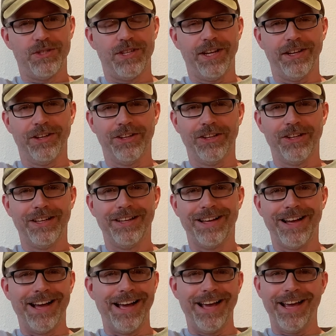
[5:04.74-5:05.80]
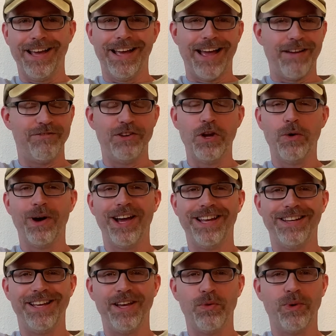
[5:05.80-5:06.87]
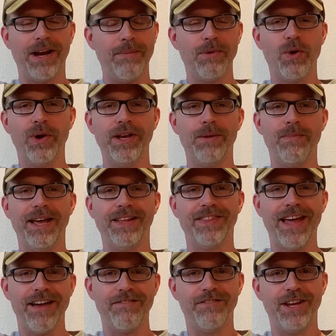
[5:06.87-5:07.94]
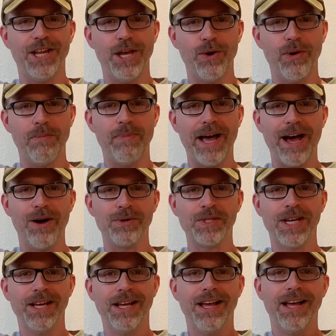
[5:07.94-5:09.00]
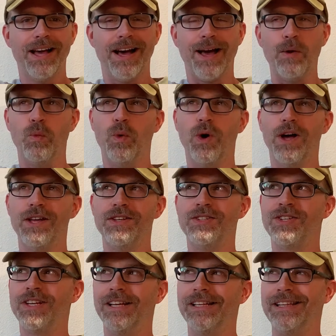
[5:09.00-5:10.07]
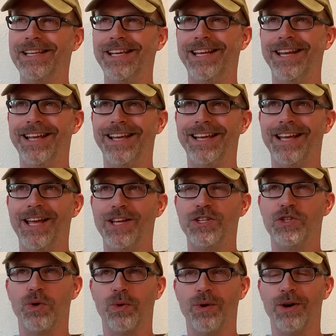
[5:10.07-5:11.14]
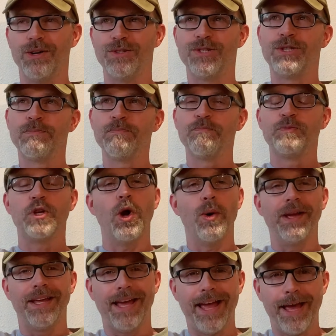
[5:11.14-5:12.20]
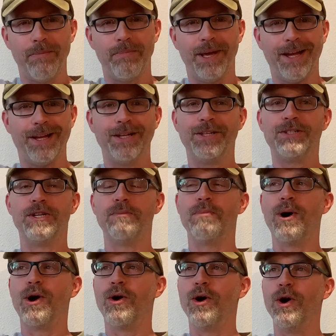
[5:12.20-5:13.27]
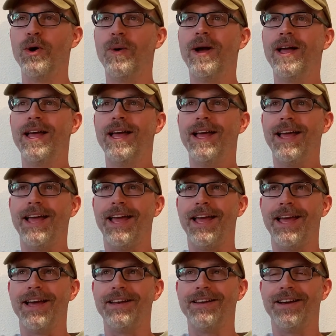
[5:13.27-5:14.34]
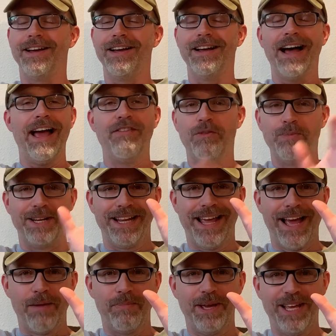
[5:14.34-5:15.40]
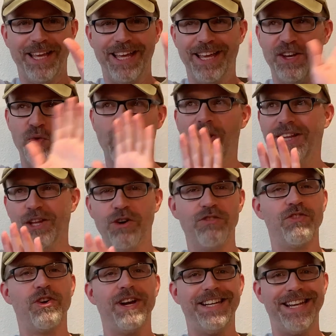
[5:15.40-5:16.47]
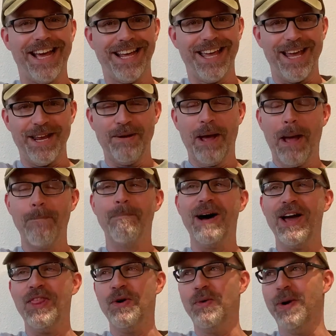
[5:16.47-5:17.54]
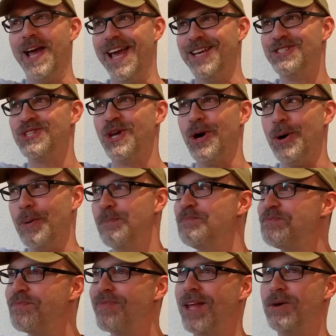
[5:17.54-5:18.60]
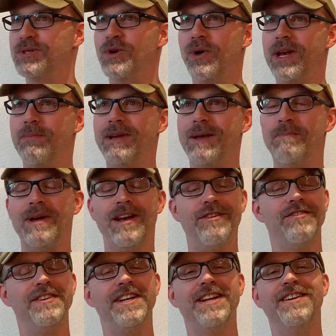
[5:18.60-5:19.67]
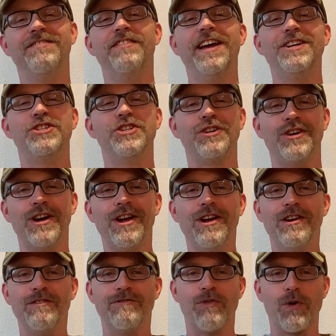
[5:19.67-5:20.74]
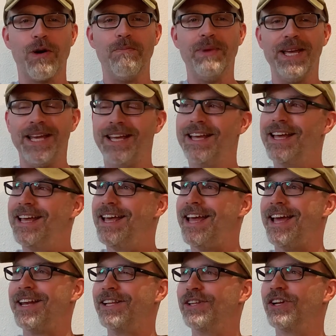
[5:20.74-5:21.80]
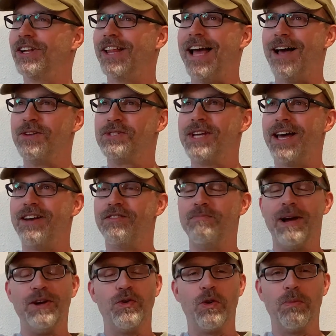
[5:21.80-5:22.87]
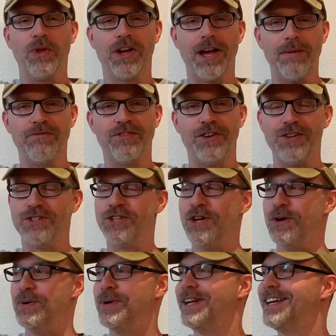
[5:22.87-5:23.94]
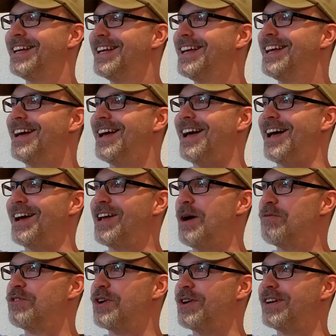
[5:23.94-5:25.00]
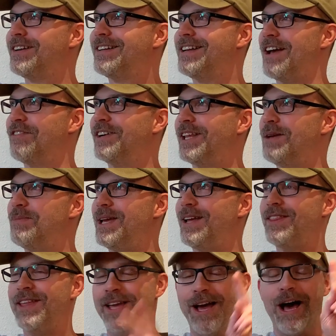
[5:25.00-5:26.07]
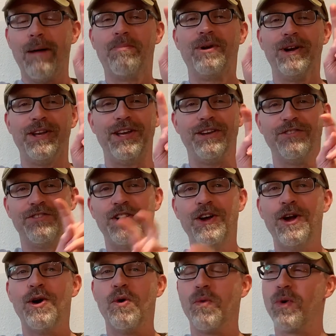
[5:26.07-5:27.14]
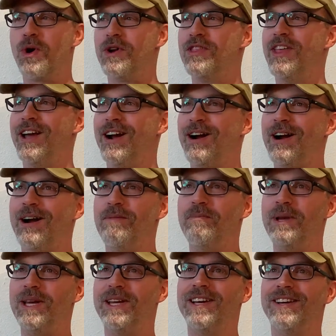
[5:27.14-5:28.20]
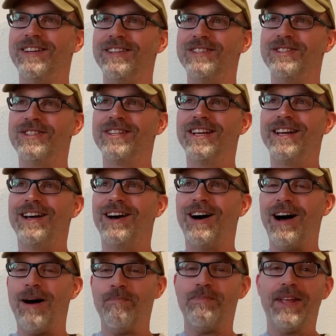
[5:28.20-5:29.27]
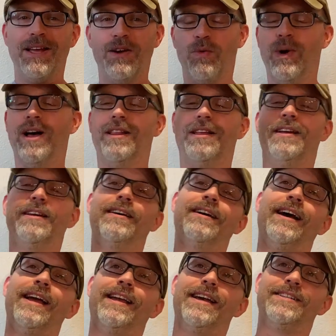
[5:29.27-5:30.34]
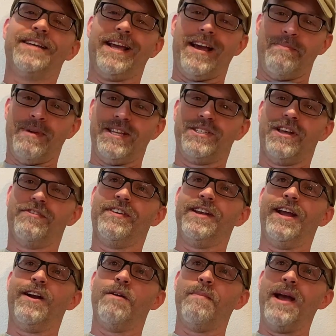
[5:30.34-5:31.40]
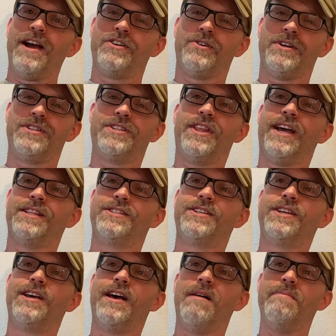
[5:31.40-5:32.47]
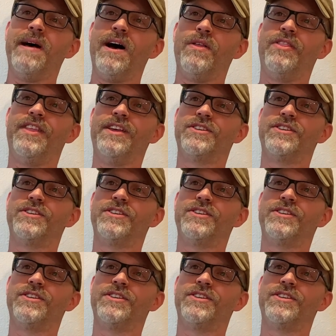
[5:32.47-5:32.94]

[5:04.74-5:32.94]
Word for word: still. I have no idea what I'm going to make that video about. I was leaning towards going camping tomorrow, and uh, I haven't been camping in well over a decade, by the way, so it was going to be a bit of an adventure for me and a little outside of my normal comfort zone. Uh, comfort definitely being the operative word there, because, um, well, I guess I got myself an air mattress that's about